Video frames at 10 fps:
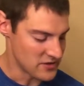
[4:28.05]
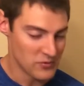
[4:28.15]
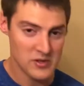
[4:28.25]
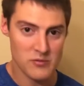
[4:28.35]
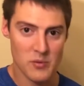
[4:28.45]

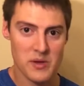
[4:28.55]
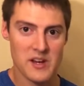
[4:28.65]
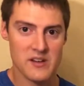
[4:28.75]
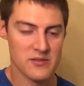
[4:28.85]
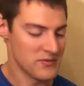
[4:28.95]
really
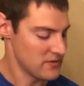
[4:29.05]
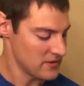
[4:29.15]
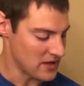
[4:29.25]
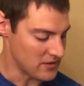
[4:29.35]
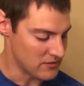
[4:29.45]
repetitive
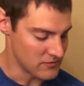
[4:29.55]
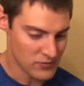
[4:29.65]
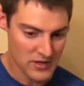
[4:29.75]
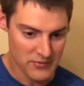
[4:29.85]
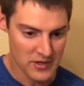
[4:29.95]

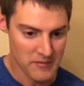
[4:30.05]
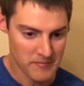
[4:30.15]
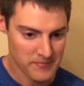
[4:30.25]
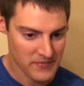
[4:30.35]
riff here,